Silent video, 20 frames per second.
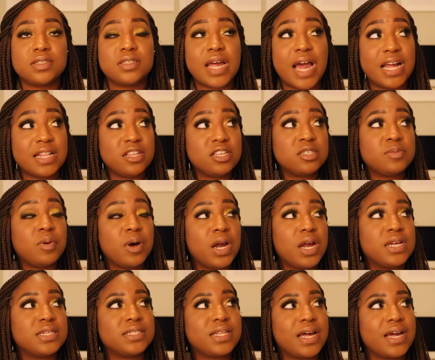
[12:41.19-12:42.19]
at this point
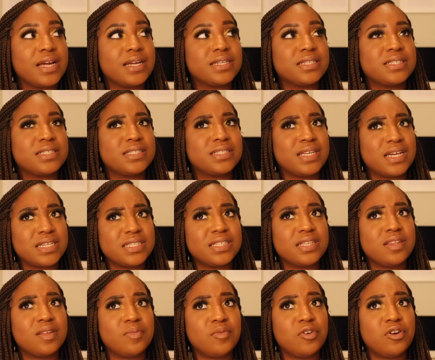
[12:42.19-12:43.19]
it's like 6
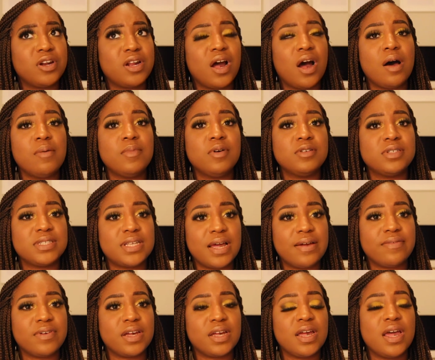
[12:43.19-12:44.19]
in the morning, almost
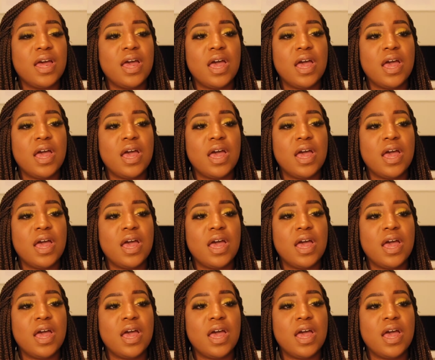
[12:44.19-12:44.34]
7,